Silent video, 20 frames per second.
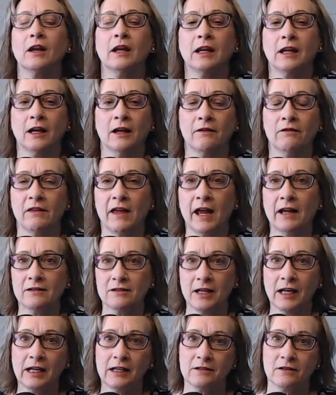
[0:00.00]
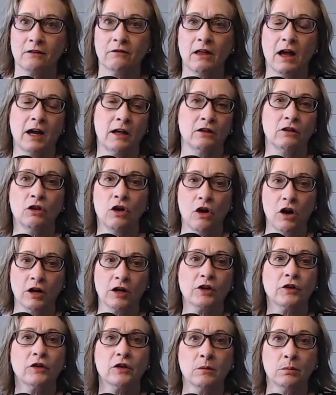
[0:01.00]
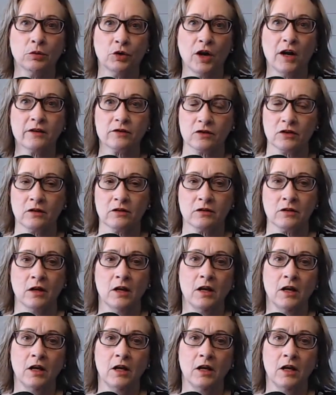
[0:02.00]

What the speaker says: and that takes a lot longer, the process,